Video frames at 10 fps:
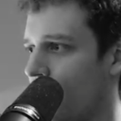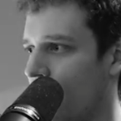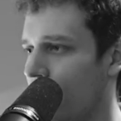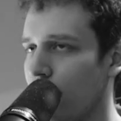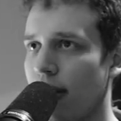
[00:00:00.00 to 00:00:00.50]

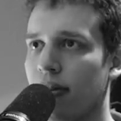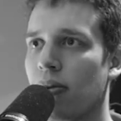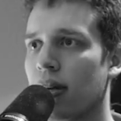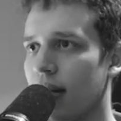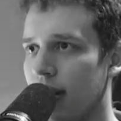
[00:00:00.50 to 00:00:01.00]
Yeah, we'll have to
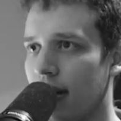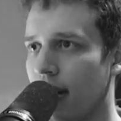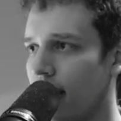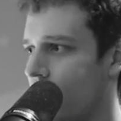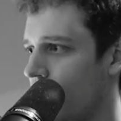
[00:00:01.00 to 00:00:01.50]
watch that in
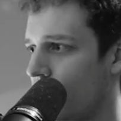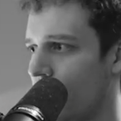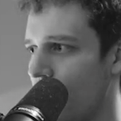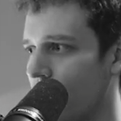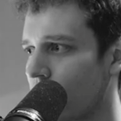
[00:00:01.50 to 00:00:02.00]
a
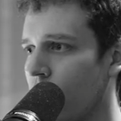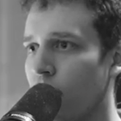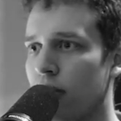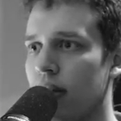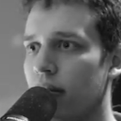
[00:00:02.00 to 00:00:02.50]
slow
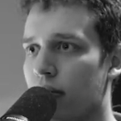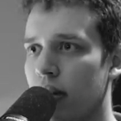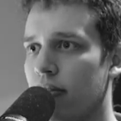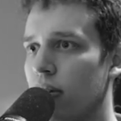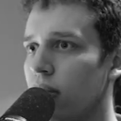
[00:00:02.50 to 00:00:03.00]

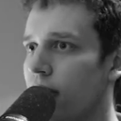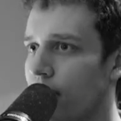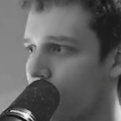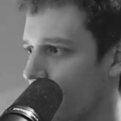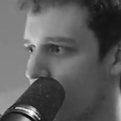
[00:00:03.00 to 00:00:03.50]
review,
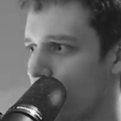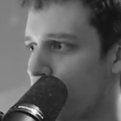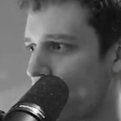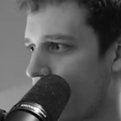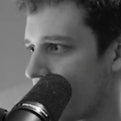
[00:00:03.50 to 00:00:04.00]
the replay.